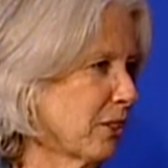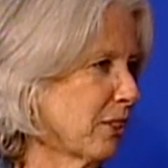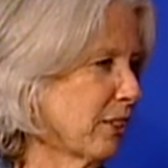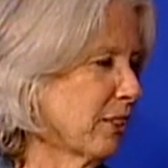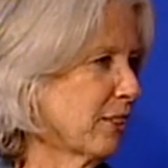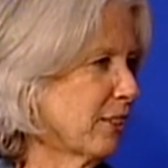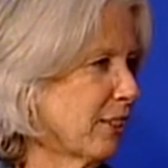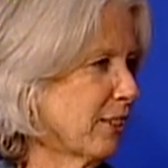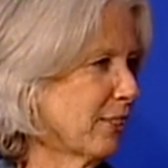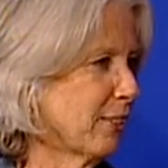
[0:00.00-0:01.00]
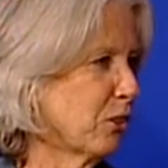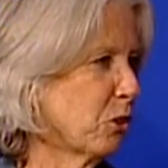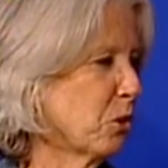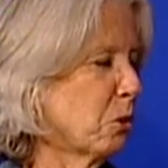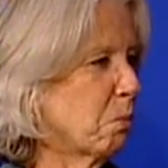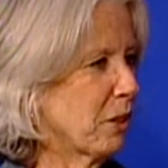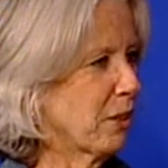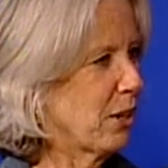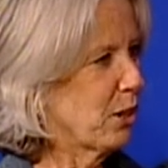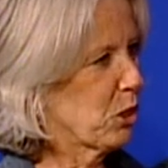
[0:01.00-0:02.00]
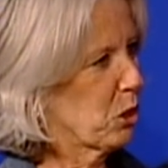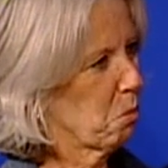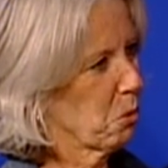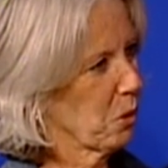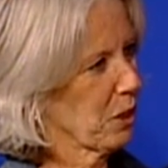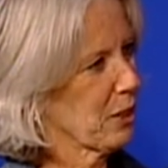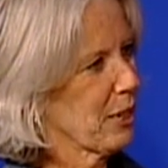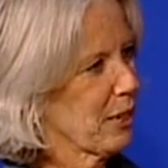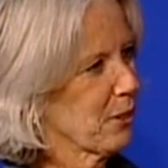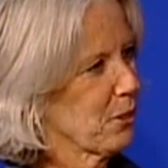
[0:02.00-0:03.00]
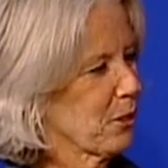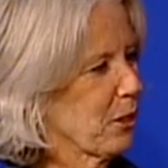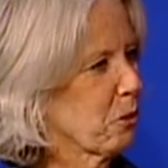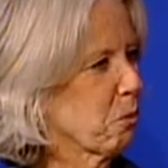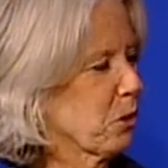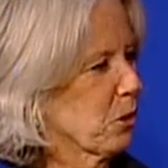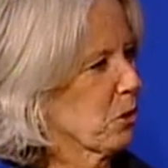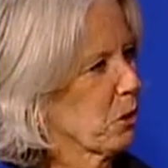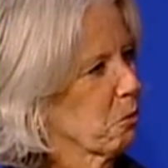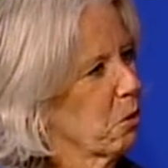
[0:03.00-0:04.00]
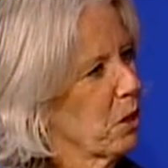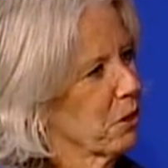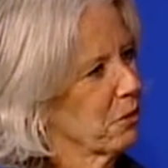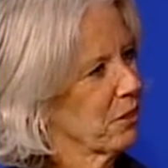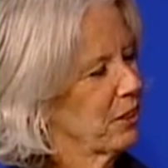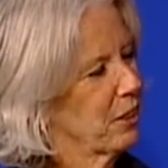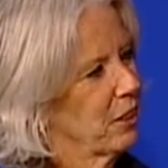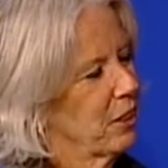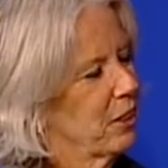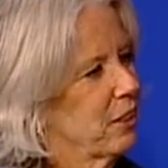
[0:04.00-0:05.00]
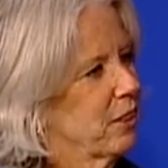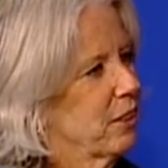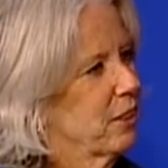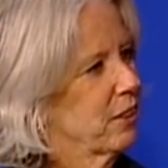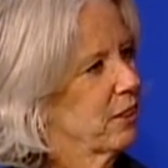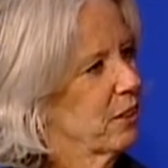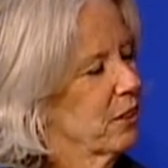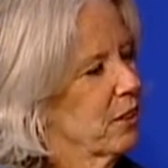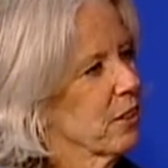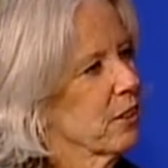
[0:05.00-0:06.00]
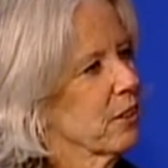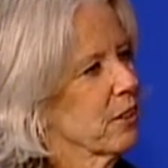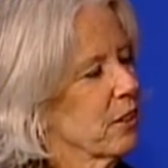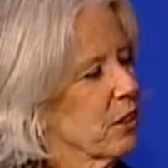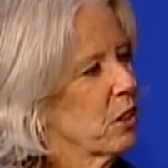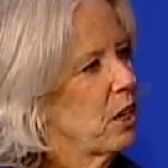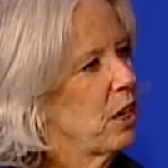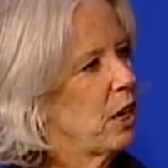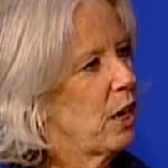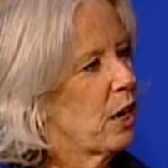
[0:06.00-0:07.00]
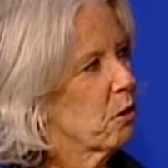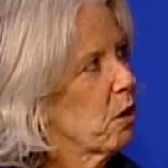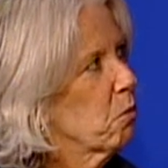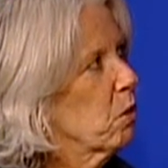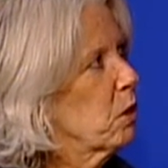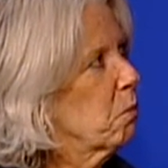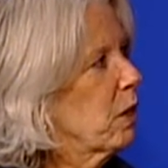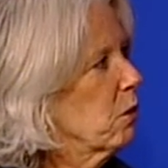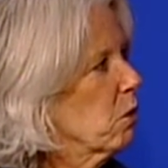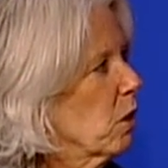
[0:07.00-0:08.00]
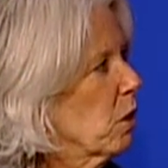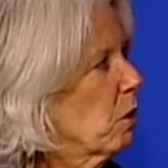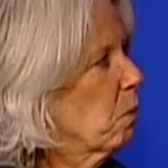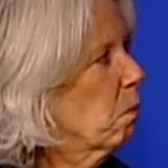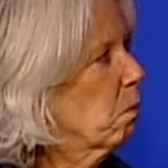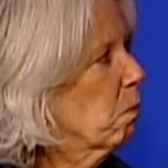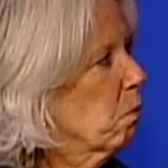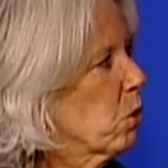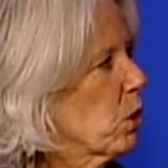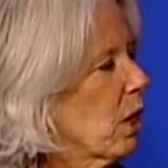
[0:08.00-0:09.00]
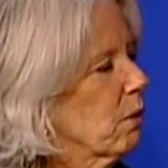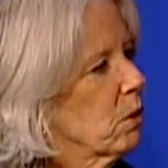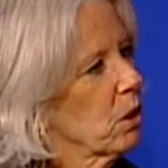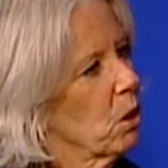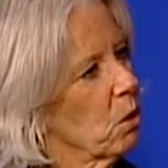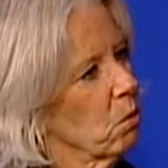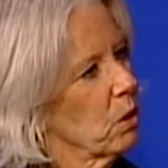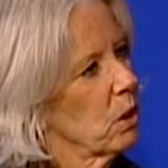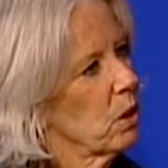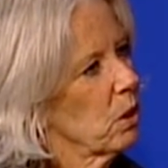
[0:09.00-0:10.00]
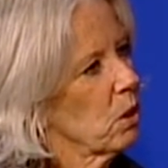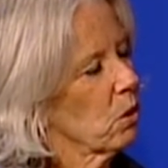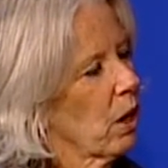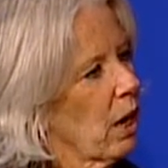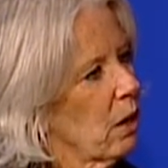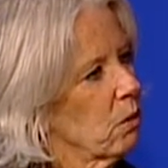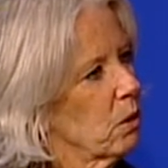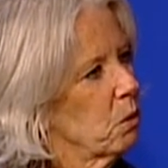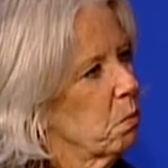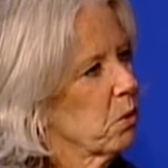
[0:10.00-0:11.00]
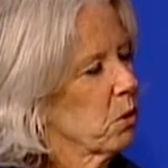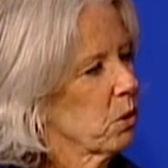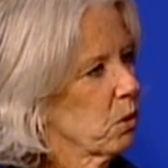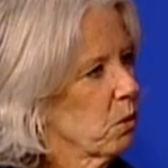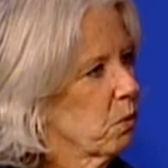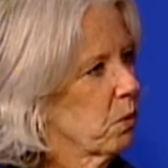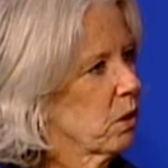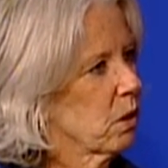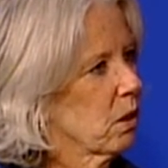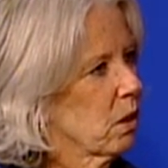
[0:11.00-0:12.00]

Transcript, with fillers: No, and uh, no. you'd be smoothing it down so that it wasn't so rough. No, it's actually quite lovely. Yeah, yeah. Pretty. And, and what about, um, do you have to coat these or how do you preserve the